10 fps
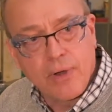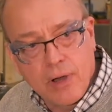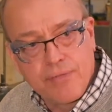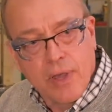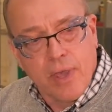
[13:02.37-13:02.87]

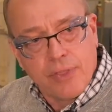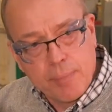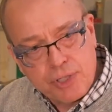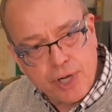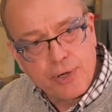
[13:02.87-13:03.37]
of the
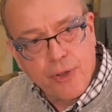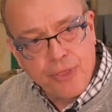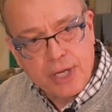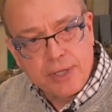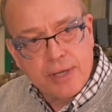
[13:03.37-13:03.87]
material
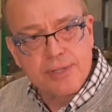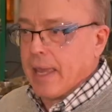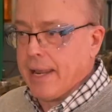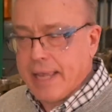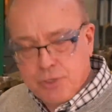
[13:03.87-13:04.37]
thickness,
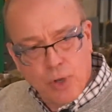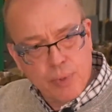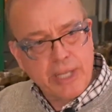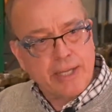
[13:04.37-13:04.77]
and that's what really